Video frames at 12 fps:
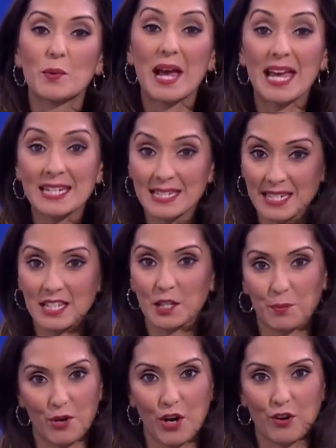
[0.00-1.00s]
We're ending the
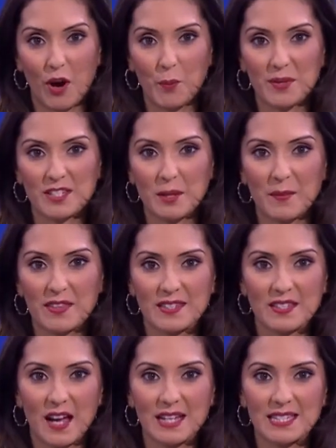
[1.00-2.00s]
programme with some of the
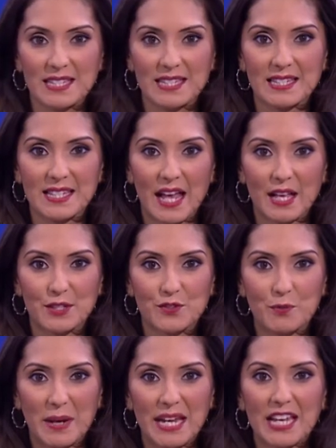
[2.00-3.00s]
sights and sounds
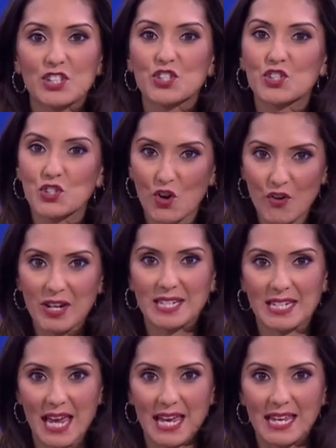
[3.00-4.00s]
from a historic
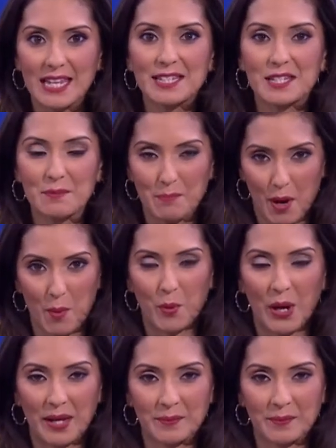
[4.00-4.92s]
day in Zimbabwe.